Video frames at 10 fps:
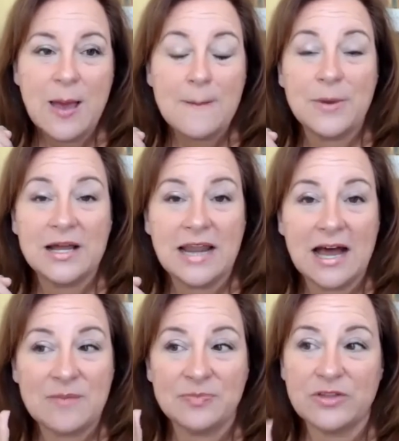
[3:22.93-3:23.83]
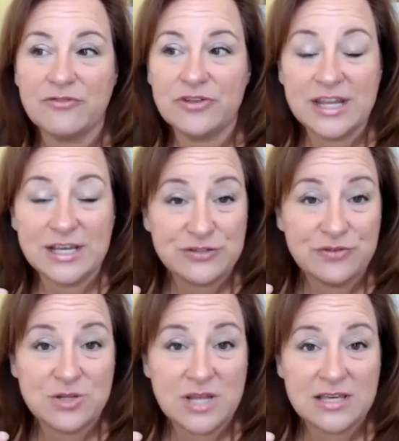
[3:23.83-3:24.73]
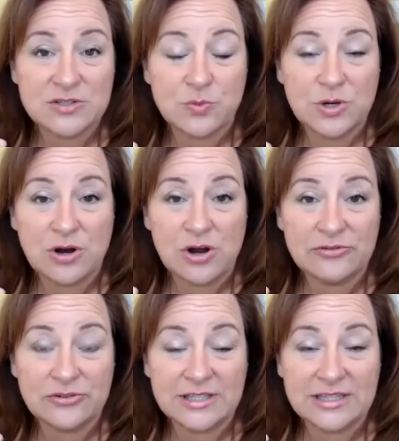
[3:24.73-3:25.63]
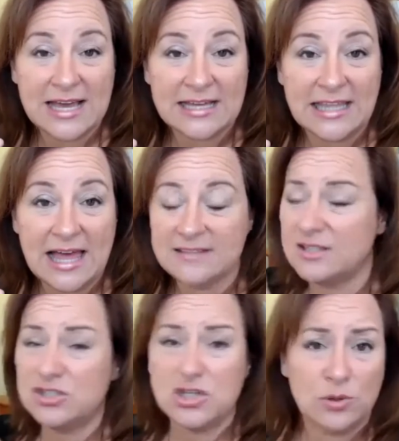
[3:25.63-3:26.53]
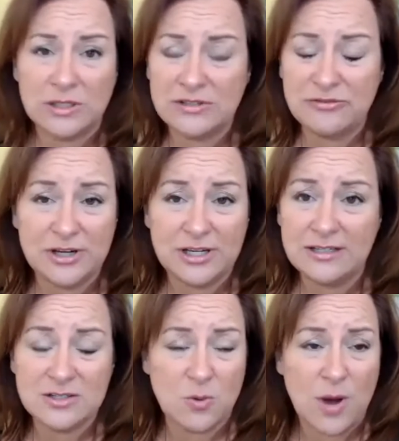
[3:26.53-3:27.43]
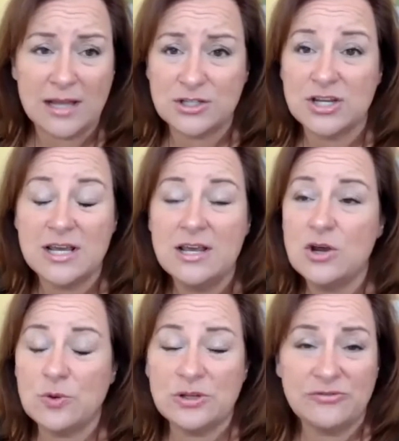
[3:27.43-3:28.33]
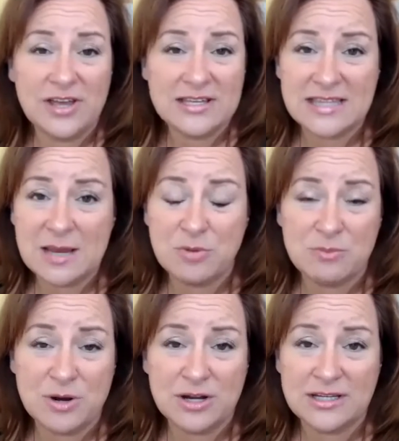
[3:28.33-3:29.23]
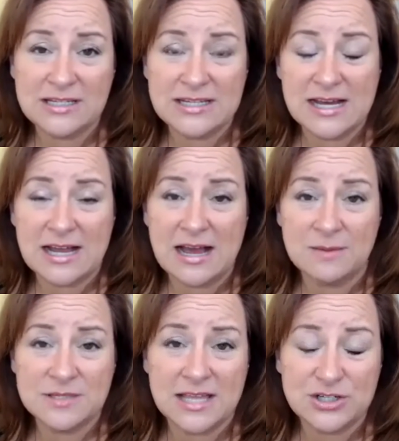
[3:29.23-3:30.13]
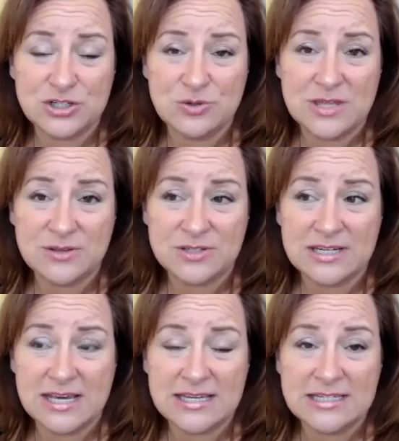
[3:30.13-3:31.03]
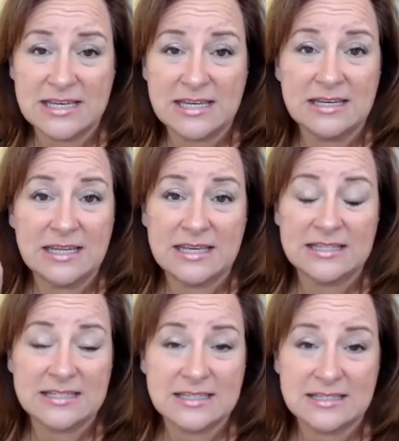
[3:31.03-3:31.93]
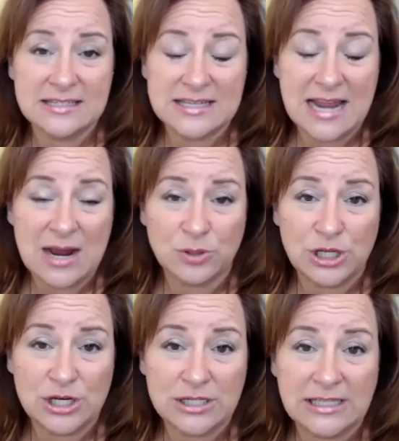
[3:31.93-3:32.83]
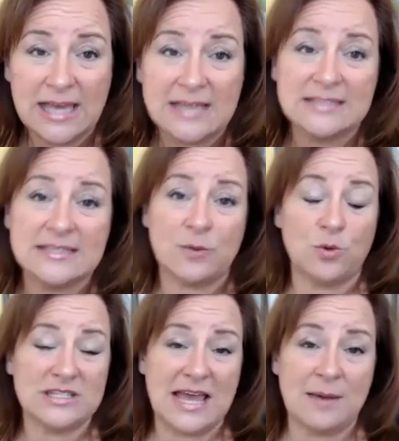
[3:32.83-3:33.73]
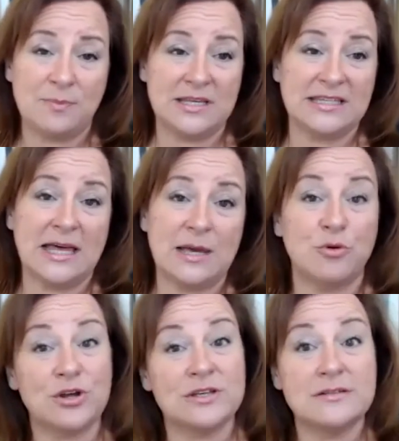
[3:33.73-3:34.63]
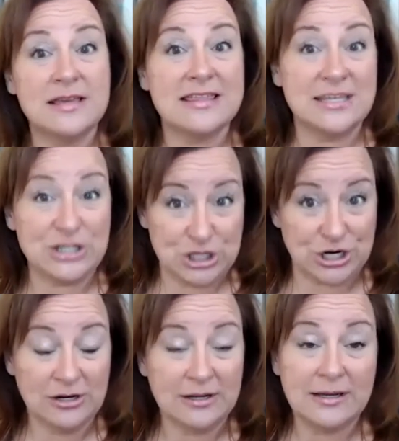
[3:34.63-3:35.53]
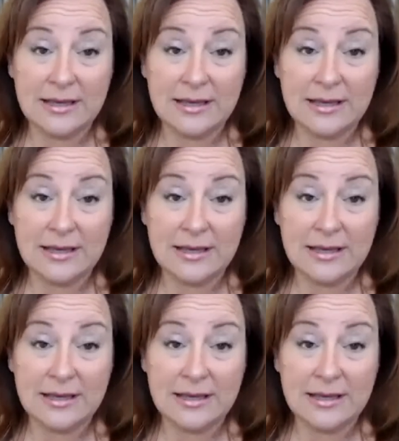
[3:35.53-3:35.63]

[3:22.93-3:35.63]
But for the next few days, we're offering that class. It's totally free to watch. realfastlibrarymarketing.com/2019. It's an hour-long class on what's happening in libraries this year.